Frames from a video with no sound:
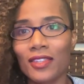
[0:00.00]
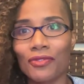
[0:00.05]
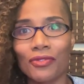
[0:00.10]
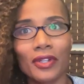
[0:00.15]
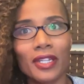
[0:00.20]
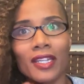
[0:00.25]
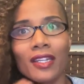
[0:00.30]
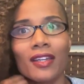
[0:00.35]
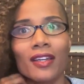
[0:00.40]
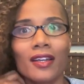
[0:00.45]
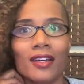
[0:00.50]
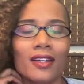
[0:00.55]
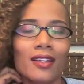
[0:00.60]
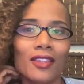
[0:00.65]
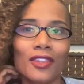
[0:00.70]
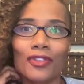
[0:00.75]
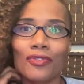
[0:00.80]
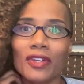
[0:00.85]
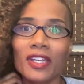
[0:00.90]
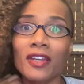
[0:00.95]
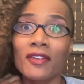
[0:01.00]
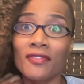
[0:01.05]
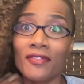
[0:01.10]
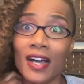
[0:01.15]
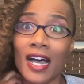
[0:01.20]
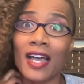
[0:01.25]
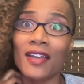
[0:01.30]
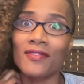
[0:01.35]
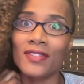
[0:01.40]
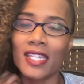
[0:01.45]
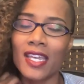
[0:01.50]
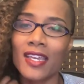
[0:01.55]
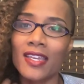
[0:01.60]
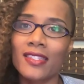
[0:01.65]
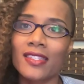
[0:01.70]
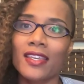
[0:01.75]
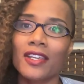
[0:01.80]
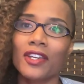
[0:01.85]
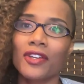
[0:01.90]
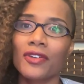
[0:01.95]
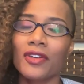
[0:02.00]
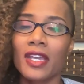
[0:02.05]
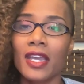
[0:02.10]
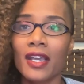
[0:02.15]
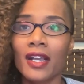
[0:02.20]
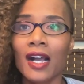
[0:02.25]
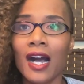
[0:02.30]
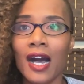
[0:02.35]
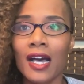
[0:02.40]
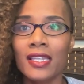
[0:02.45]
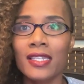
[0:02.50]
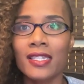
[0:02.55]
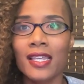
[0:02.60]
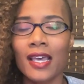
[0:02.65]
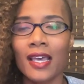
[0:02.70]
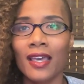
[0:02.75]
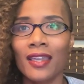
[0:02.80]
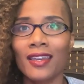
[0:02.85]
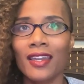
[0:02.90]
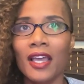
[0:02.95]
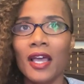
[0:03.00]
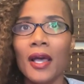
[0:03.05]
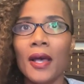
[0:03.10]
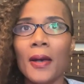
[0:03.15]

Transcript: three to five days and create content,